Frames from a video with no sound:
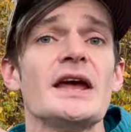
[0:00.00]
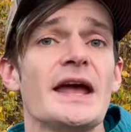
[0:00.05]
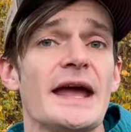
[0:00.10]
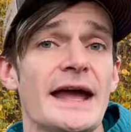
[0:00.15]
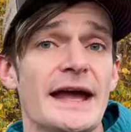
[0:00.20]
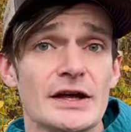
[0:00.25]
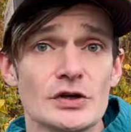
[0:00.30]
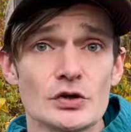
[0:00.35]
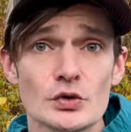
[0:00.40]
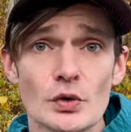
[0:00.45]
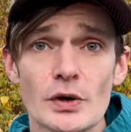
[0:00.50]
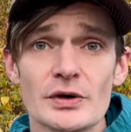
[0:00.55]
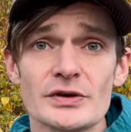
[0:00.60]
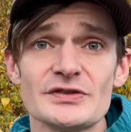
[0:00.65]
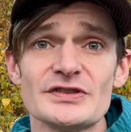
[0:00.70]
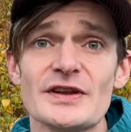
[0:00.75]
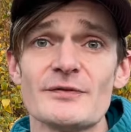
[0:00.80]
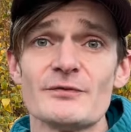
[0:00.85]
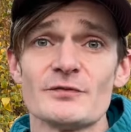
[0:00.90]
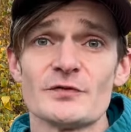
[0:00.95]
and growing
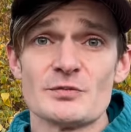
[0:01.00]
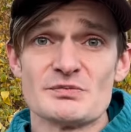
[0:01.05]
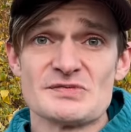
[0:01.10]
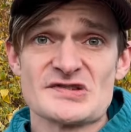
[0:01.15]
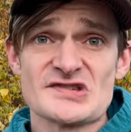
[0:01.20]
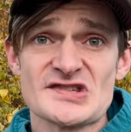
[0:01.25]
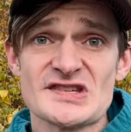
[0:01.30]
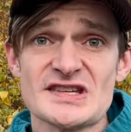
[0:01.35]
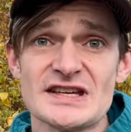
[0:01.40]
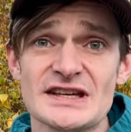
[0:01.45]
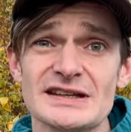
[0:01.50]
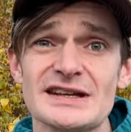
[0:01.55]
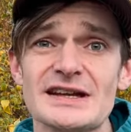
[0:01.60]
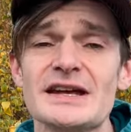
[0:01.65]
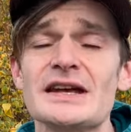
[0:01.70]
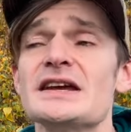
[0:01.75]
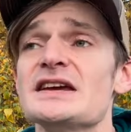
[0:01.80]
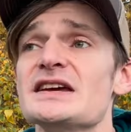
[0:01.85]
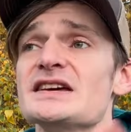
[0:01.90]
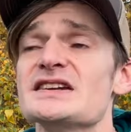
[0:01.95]
them from seed.
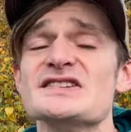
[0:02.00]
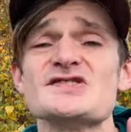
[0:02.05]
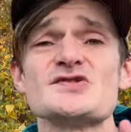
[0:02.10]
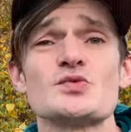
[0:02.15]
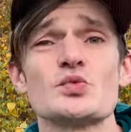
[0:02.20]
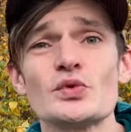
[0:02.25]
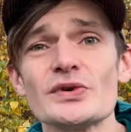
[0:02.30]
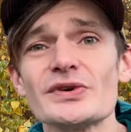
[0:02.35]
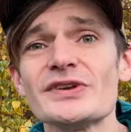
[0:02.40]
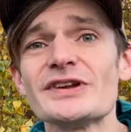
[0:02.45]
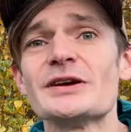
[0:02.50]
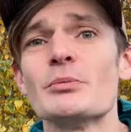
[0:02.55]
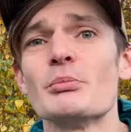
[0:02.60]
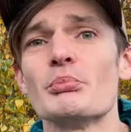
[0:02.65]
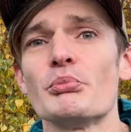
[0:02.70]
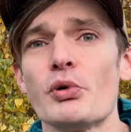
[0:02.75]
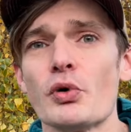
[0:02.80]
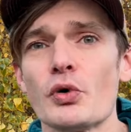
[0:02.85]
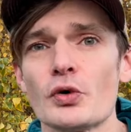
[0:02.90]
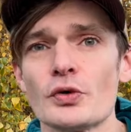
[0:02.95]
It is really
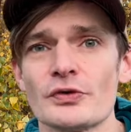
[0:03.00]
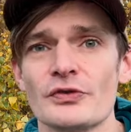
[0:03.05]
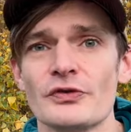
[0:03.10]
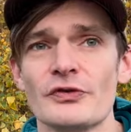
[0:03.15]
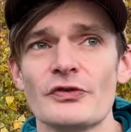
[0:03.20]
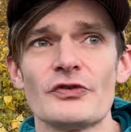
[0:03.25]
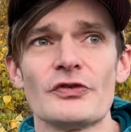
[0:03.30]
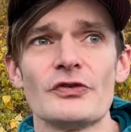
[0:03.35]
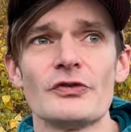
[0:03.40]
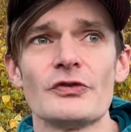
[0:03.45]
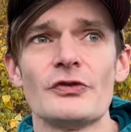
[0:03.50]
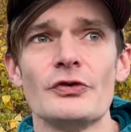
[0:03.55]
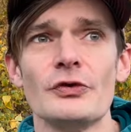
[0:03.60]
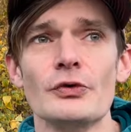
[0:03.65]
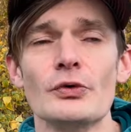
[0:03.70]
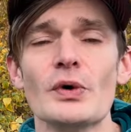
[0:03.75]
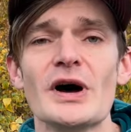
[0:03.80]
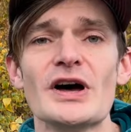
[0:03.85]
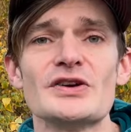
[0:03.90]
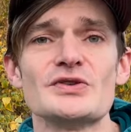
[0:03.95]
important
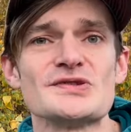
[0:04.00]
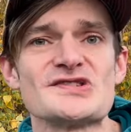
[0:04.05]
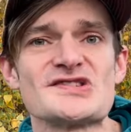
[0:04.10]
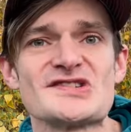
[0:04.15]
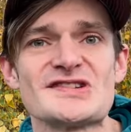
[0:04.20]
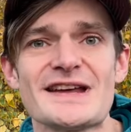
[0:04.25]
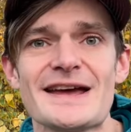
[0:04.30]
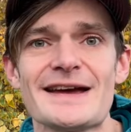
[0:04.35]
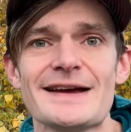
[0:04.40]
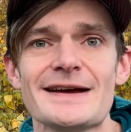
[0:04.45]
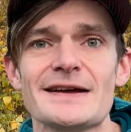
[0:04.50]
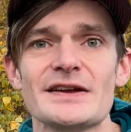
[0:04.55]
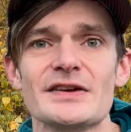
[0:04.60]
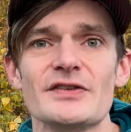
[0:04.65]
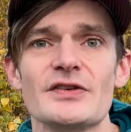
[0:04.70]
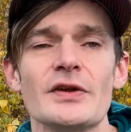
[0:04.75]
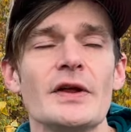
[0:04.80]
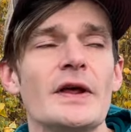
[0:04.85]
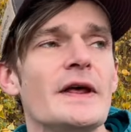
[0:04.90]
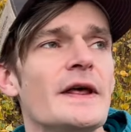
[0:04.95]
to
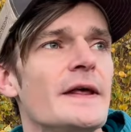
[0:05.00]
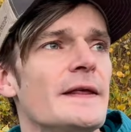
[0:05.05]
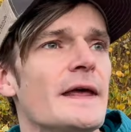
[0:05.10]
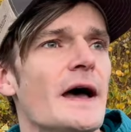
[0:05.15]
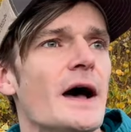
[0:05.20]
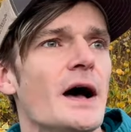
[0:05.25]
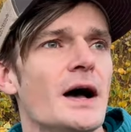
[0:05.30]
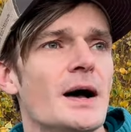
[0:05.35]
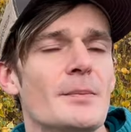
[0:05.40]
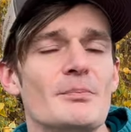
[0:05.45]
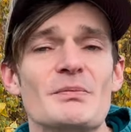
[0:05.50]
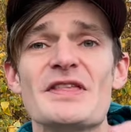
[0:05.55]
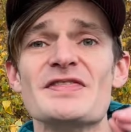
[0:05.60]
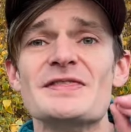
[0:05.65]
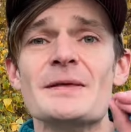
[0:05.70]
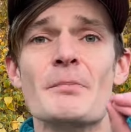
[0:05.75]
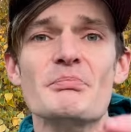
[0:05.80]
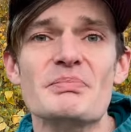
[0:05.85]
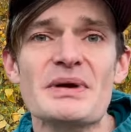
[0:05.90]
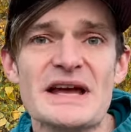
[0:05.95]
understand
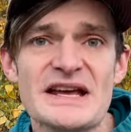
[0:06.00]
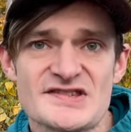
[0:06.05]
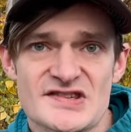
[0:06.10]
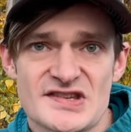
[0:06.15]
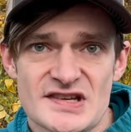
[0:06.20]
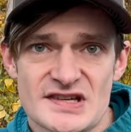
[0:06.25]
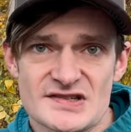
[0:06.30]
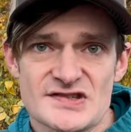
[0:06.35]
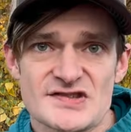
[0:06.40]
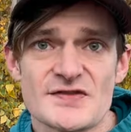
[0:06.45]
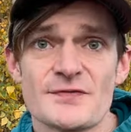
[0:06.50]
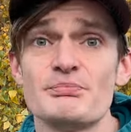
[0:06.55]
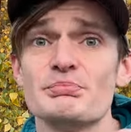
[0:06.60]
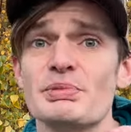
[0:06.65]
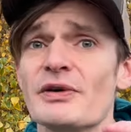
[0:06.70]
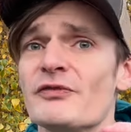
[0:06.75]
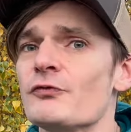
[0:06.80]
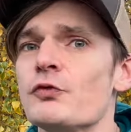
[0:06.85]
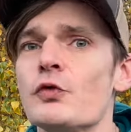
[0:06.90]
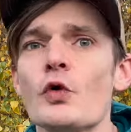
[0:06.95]
the basics
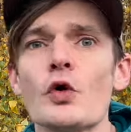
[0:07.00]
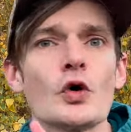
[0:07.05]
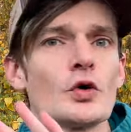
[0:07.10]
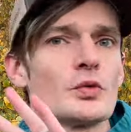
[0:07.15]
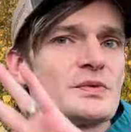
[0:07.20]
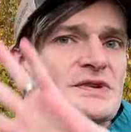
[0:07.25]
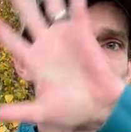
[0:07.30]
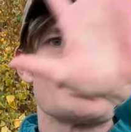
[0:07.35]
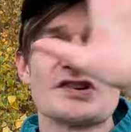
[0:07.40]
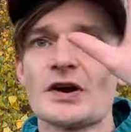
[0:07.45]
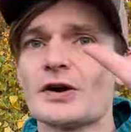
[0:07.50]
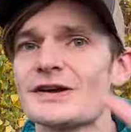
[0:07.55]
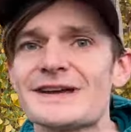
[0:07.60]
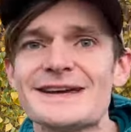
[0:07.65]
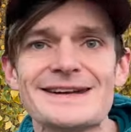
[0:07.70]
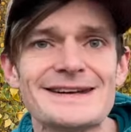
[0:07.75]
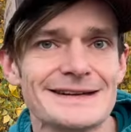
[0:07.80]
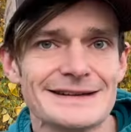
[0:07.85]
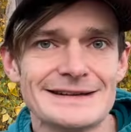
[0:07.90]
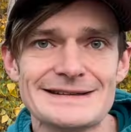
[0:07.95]
before we start
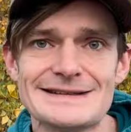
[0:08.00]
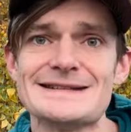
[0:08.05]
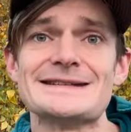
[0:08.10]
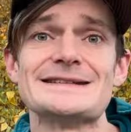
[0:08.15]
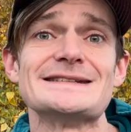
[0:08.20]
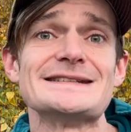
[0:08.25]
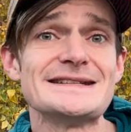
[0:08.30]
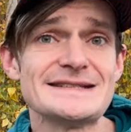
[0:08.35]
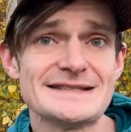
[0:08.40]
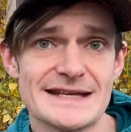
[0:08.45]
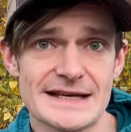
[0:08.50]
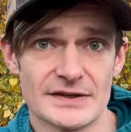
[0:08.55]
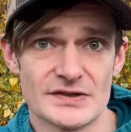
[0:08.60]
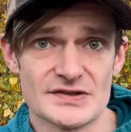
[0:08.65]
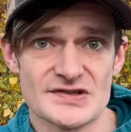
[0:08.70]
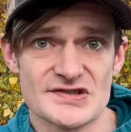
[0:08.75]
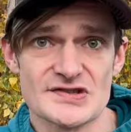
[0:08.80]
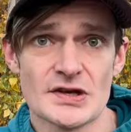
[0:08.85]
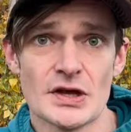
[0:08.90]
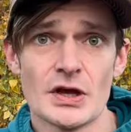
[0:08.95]
getting into
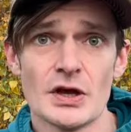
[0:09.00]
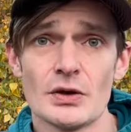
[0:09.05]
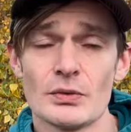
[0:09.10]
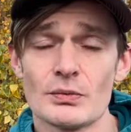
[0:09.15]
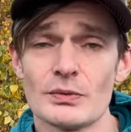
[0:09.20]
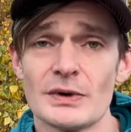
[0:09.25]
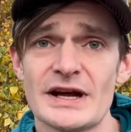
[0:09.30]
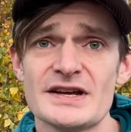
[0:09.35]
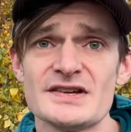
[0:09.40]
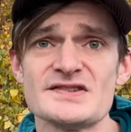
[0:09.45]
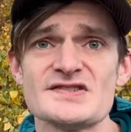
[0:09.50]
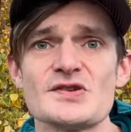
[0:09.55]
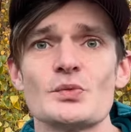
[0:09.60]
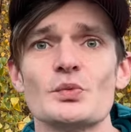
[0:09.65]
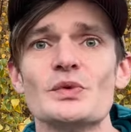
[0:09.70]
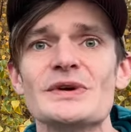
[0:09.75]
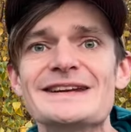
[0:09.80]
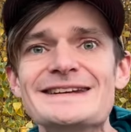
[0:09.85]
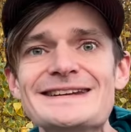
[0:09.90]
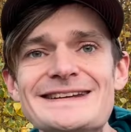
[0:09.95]
details, right?
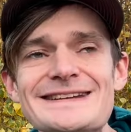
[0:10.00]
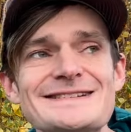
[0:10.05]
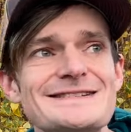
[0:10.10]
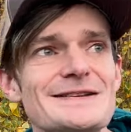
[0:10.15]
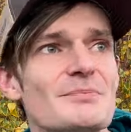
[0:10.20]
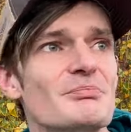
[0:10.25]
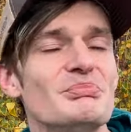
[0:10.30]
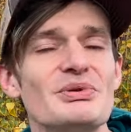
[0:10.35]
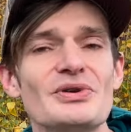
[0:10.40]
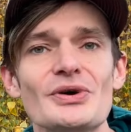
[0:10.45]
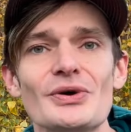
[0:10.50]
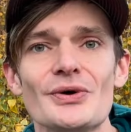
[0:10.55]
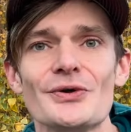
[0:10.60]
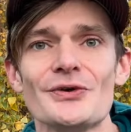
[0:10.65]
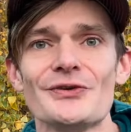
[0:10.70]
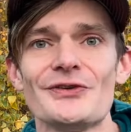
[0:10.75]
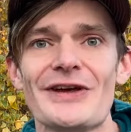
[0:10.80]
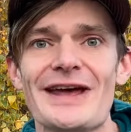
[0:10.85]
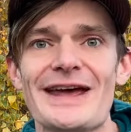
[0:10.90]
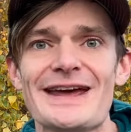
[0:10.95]
We need to
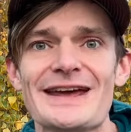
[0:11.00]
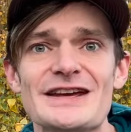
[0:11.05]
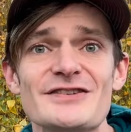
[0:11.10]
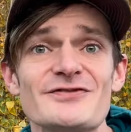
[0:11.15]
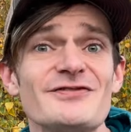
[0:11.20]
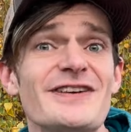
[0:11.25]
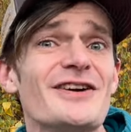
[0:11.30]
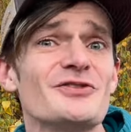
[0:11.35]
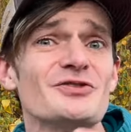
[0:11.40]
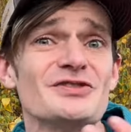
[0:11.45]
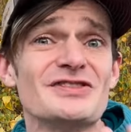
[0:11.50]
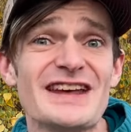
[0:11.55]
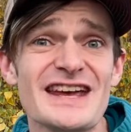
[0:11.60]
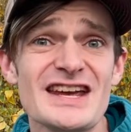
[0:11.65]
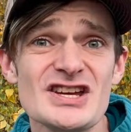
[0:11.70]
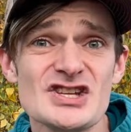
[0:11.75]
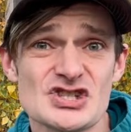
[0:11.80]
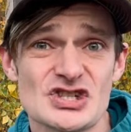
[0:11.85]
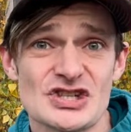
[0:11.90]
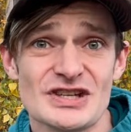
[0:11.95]
build a
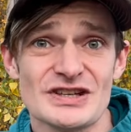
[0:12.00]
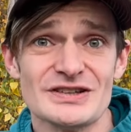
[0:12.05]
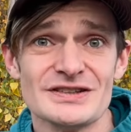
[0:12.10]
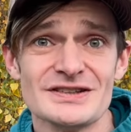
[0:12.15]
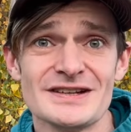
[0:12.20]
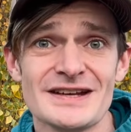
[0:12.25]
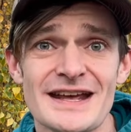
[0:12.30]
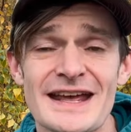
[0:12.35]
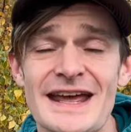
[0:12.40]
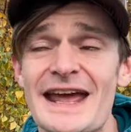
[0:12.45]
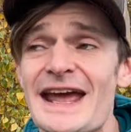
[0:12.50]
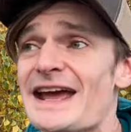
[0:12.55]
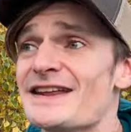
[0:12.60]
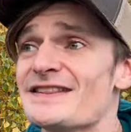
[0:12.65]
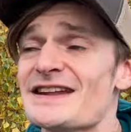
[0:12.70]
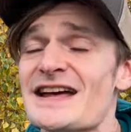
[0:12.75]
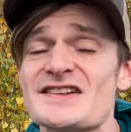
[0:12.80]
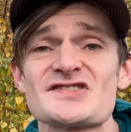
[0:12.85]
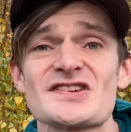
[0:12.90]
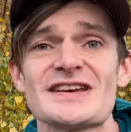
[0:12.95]
foundation, and
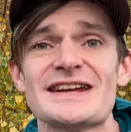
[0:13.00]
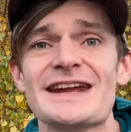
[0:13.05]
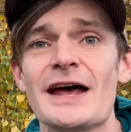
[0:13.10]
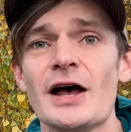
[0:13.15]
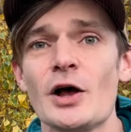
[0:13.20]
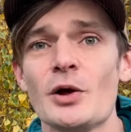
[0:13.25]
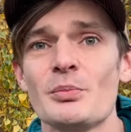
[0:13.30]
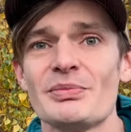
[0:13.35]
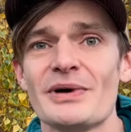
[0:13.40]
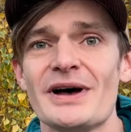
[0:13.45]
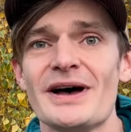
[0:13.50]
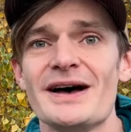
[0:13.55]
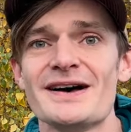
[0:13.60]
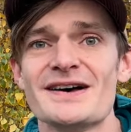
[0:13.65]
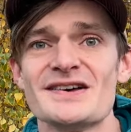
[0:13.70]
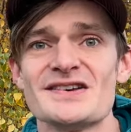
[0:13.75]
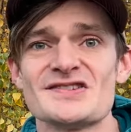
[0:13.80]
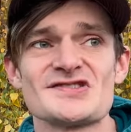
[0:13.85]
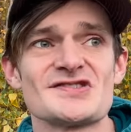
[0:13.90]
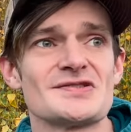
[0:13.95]
that's going to help
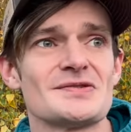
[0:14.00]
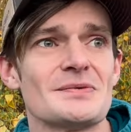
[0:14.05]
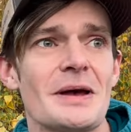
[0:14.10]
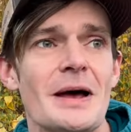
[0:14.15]
us